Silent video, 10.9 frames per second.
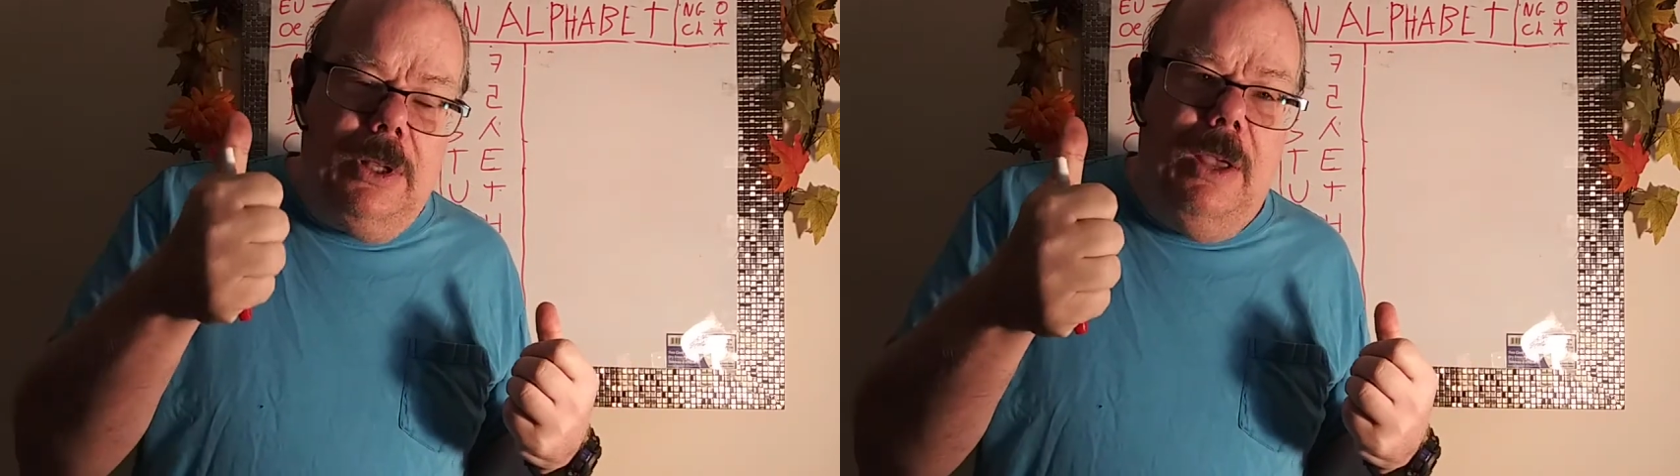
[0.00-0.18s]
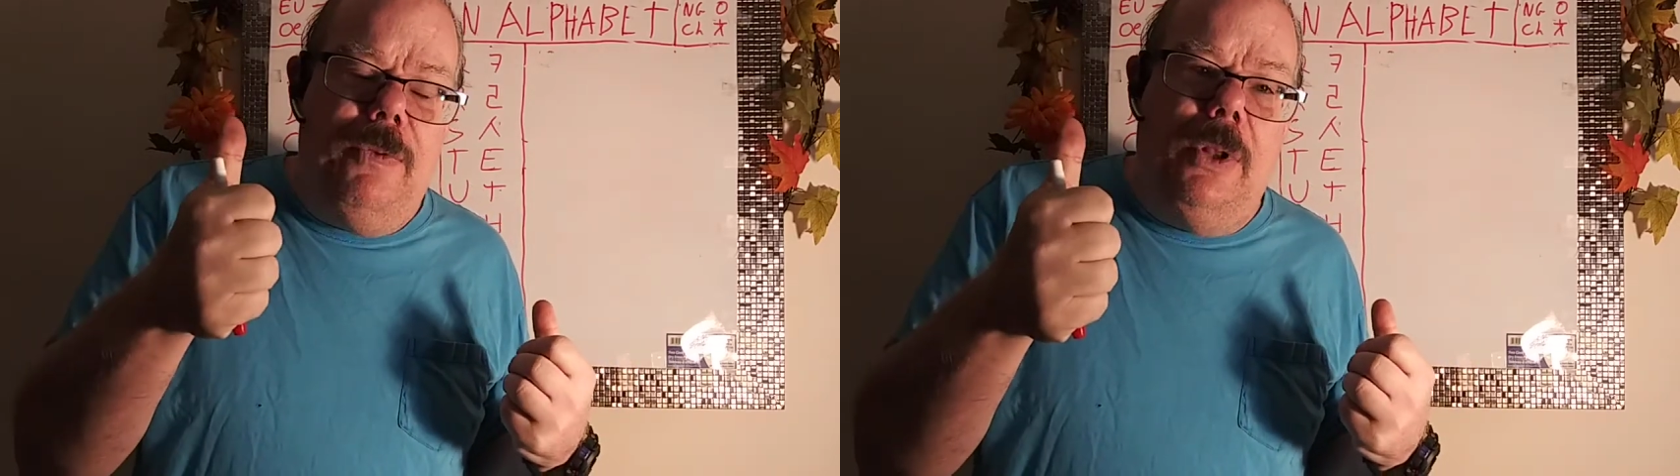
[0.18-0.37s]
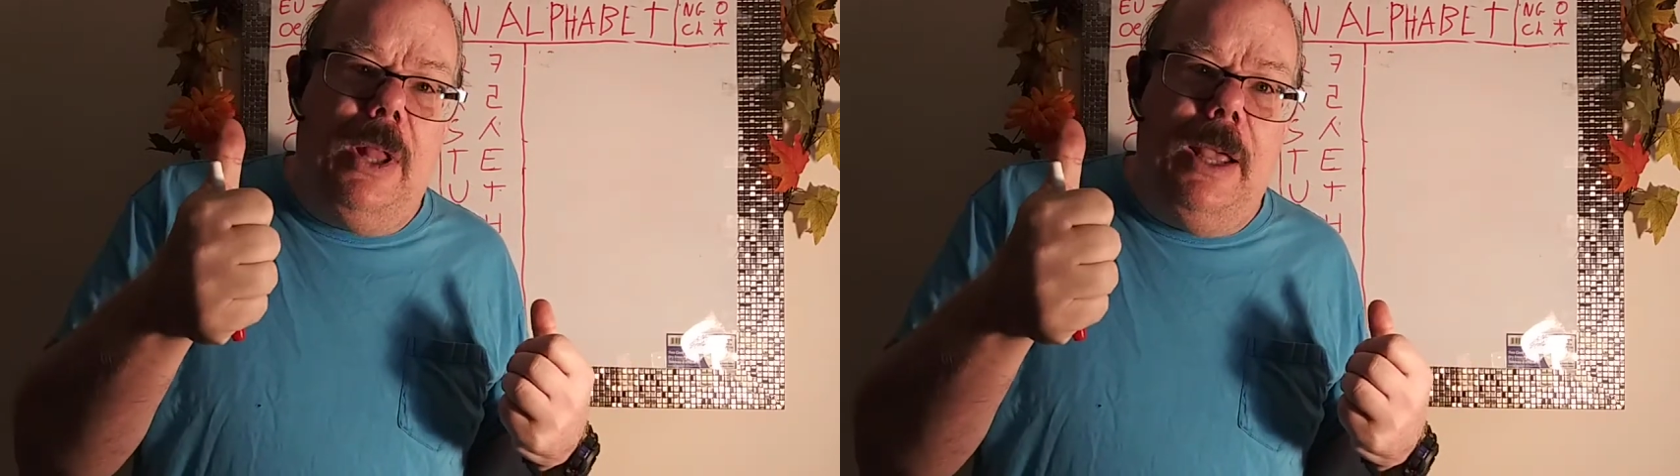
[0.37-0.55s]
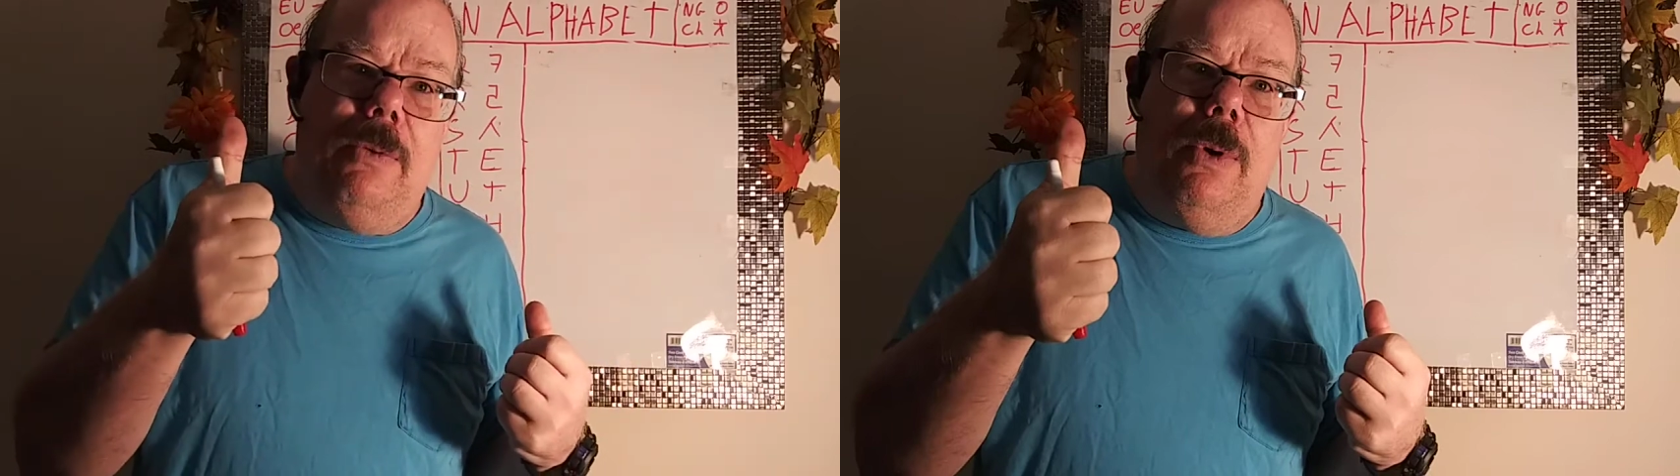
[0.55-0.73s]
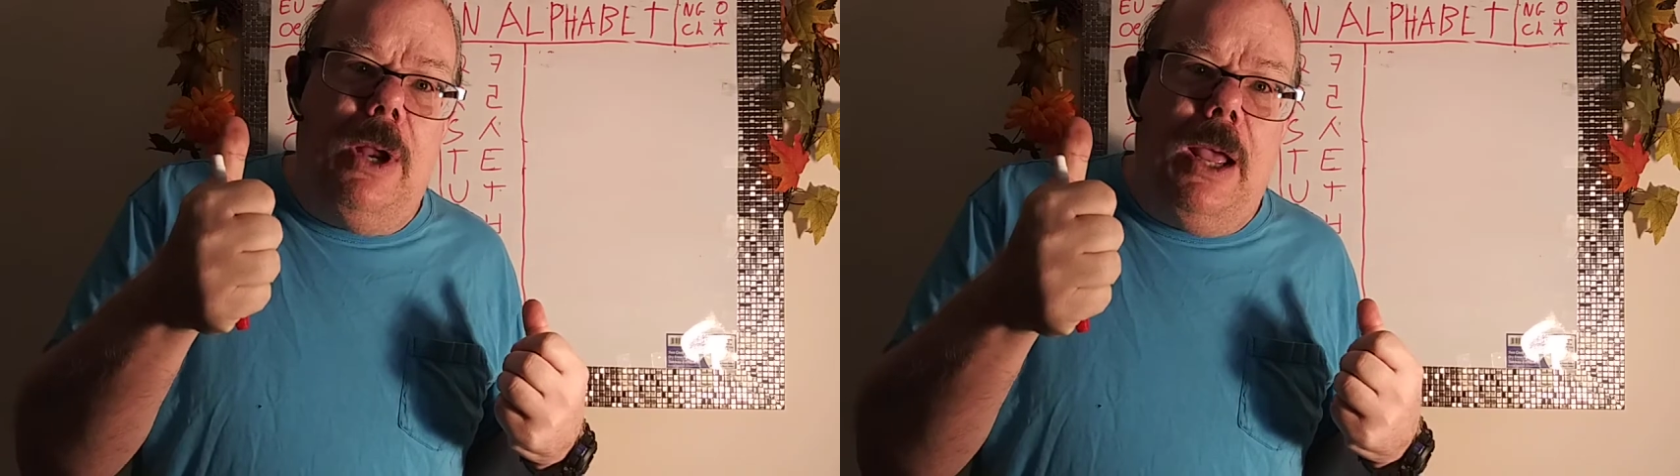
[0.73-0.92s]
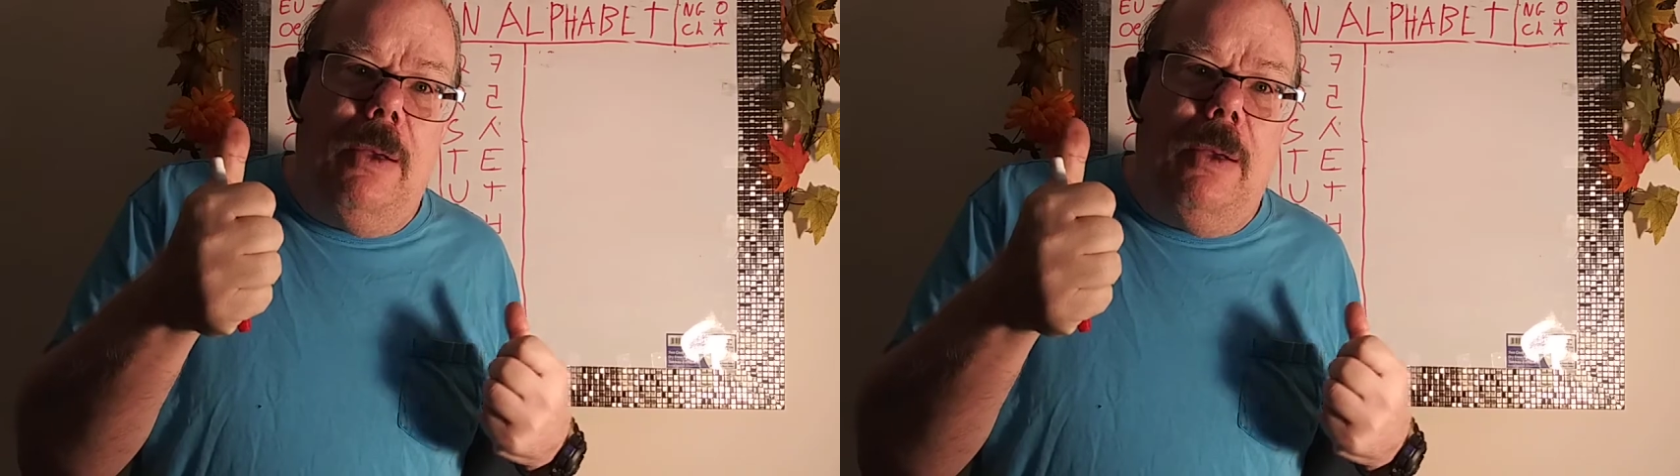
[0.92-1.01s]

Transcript: if you like what, I,